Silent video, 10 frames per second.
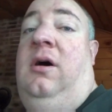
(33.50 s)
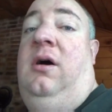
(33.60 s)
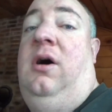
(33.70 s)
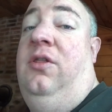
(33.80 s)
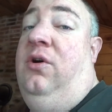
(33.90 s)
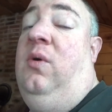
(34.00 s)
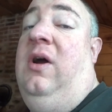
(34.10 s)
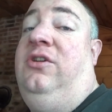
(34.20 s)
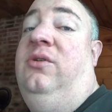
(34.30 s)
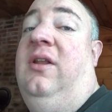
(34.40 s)
Although I
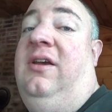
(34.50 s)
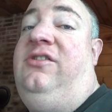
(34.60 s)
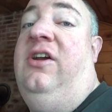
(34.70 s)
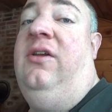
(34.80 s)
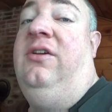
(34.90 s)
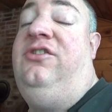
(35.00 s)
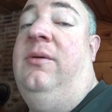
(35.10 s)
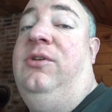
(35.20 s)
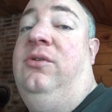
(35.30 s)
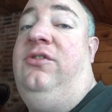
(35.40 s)
do like selling some
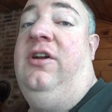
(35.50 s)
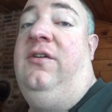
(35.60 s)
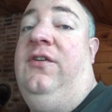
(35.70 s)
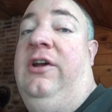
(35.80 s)
used stuff.